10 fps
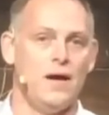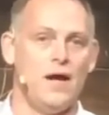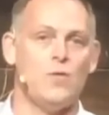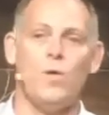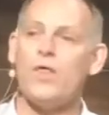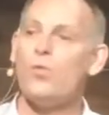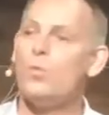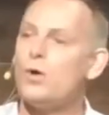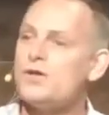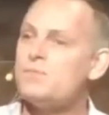And one of the
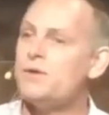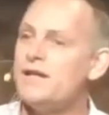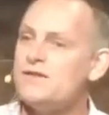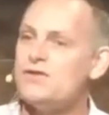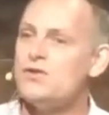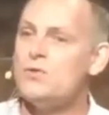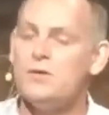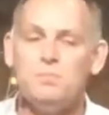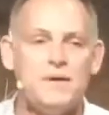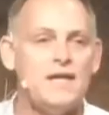worst places you
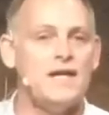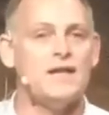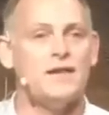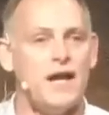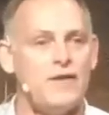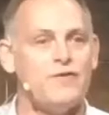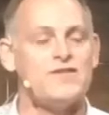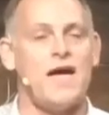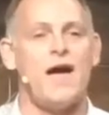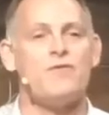could be in life is
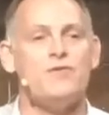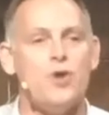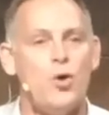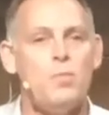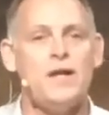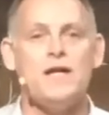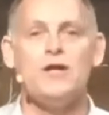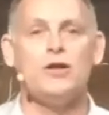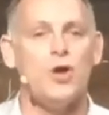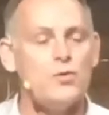to have nobody
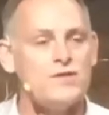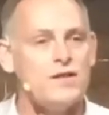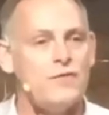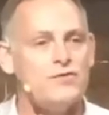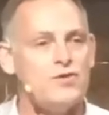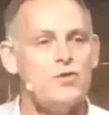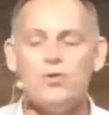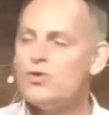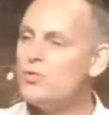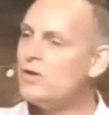close enough to you,
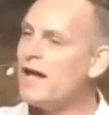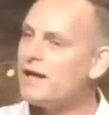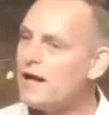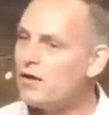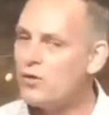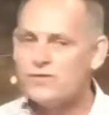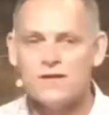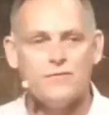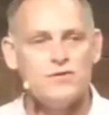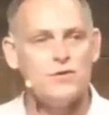who you let get close
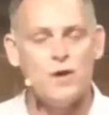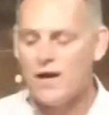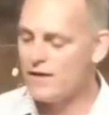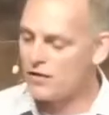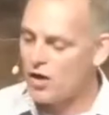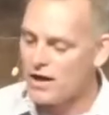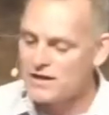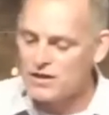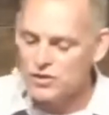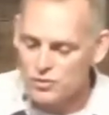enough to you, that God
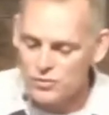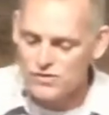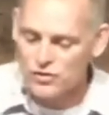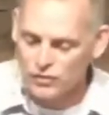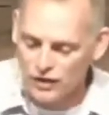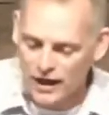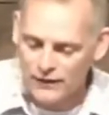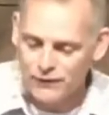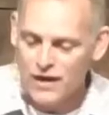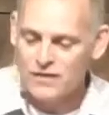can use in your
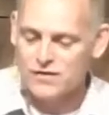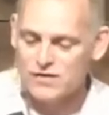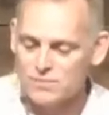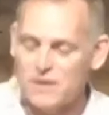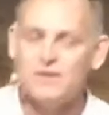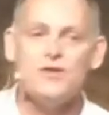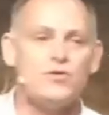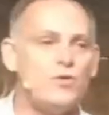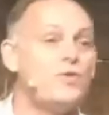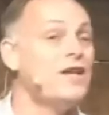life to speak the
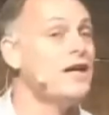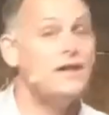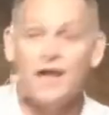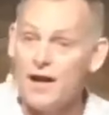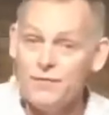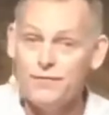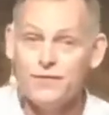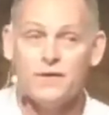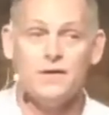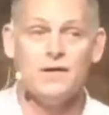truth in
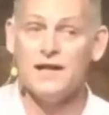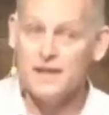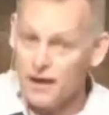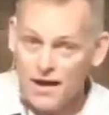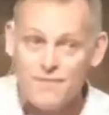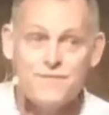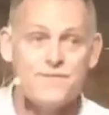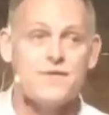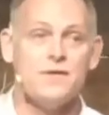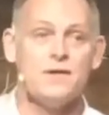
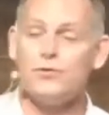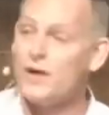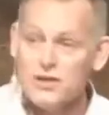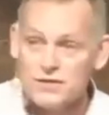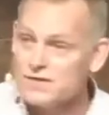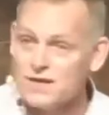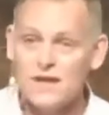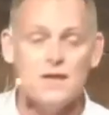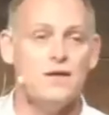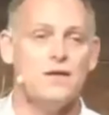love,
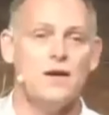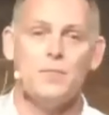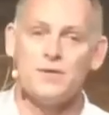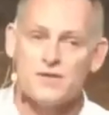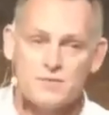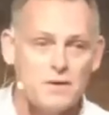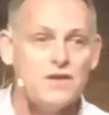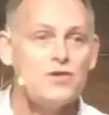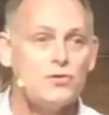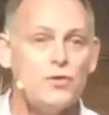graciously, but to speak
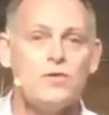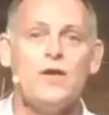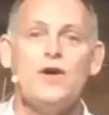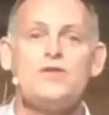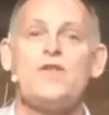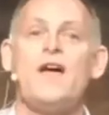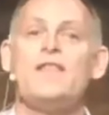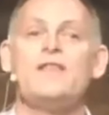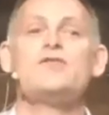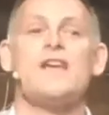the truth so
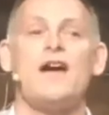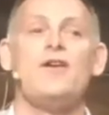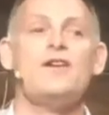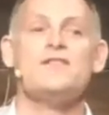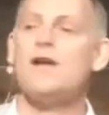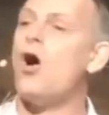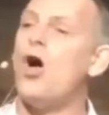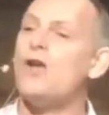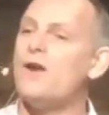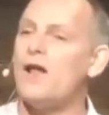that there's areas in
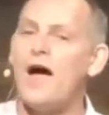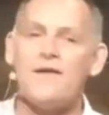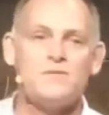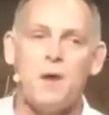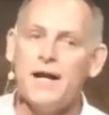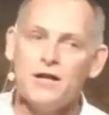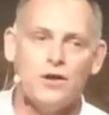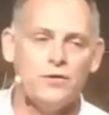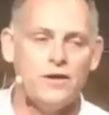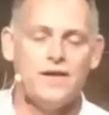all of our lives, mine
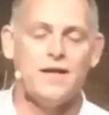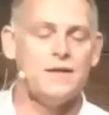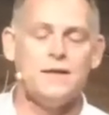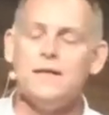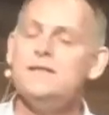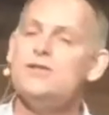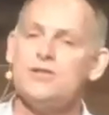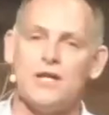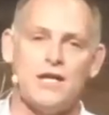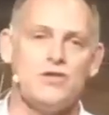included, that need to
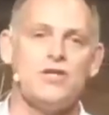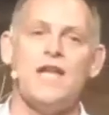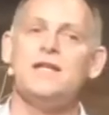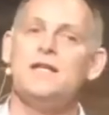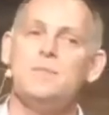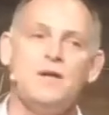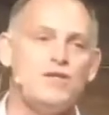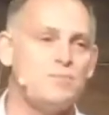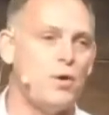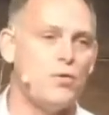change and need to be
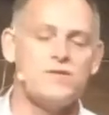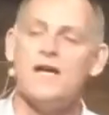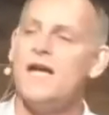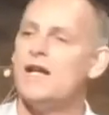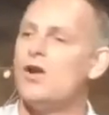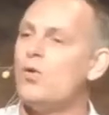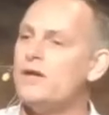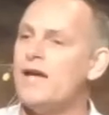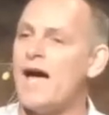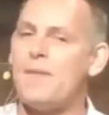exposed. And it
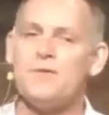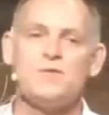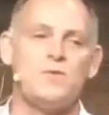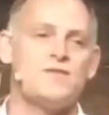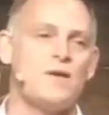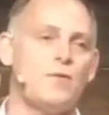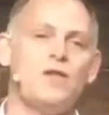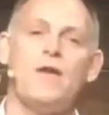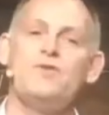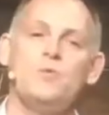only happens when someone
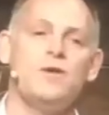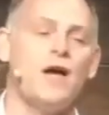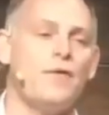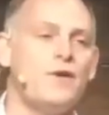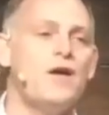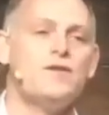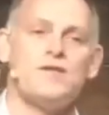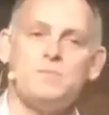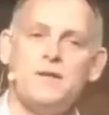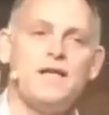loves you enough to
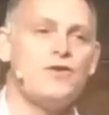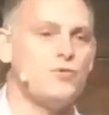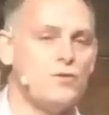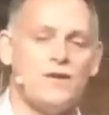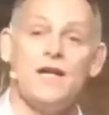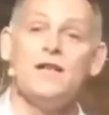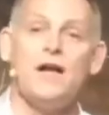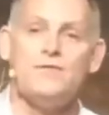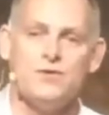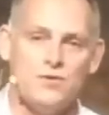speak that truth in
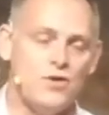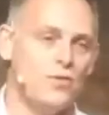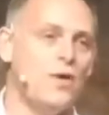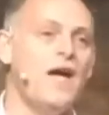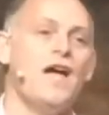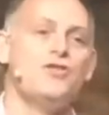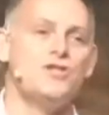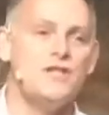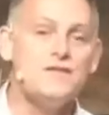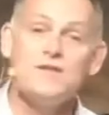love to you. And
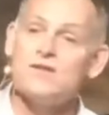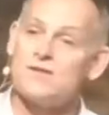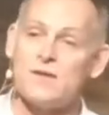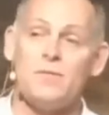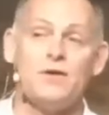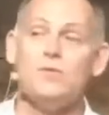Jesus is somebody who